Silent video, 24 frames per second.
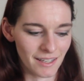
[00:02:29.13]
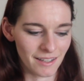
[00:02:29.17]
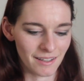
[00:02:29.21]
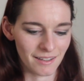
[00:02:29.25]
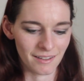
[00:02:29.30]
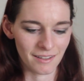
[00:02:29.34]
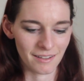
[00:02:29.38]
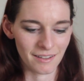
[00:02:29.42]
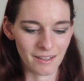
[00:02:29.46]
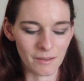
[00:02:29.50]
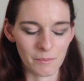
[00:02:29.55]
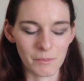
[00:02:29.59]

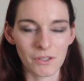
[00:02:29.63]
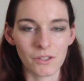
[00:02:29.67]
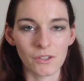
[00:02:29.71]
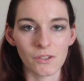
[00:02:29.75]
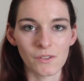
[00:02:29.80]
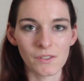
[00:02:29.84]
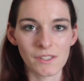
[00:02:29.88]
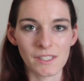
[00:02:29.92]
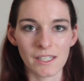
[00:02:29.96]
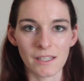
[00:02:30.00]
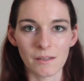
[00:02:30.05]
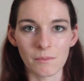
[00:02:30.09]
And I've been
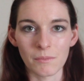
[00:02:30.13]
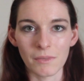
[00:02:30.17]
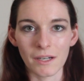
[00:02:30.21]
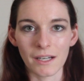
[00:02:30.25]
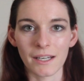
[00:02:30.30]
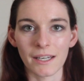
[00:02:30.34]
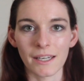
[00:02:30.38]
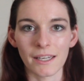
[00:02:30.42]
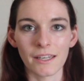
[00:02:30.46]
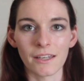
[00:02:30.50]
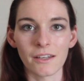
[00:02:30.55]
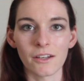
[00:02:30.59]
using
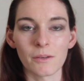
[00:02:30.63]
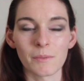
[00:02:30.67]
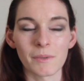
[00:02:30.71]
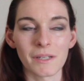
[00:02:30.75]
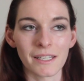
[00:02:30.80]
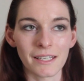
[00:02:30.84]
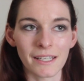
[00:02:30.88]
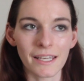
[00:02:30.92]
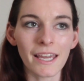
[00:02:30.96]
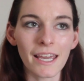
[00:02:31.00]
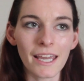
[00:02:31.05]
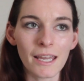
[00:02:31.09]
my
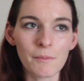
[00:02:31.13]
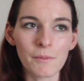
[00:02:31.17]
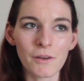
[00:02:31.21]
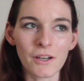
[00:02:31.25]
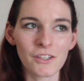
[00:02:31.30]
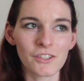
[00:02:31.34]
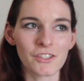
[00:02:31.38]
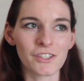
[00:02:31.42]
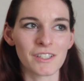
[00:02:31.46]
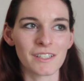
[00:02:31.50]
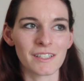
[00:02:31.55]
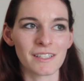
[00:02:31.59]
Urban Decay
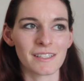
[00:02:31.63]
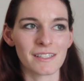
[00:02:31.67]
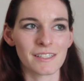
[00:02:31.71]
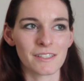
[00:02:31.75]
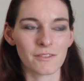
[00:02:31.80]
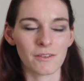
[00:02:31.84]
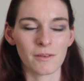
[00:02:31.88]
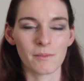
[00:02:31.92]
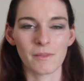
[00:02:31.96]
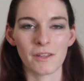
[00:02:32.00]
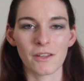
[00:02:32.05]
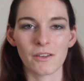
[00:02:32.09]

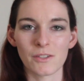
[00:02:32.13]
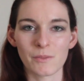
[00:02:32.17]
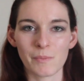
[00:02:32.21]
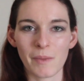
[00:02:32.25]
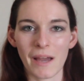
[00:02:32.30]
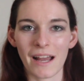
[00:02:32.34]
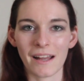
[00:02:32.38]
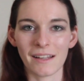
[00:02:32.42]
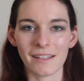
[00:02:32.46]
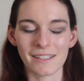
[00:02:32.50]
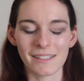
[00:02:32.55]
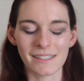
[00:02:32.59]
brushes from those
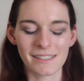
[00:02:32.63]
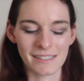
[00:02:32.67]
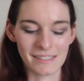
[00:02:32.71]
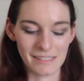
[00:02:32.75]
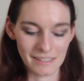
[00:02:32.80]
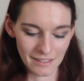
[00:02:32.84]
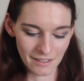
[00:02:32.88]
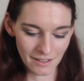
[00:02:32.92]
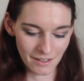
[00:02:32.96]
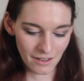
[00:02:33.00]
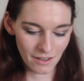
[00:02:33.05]
palettes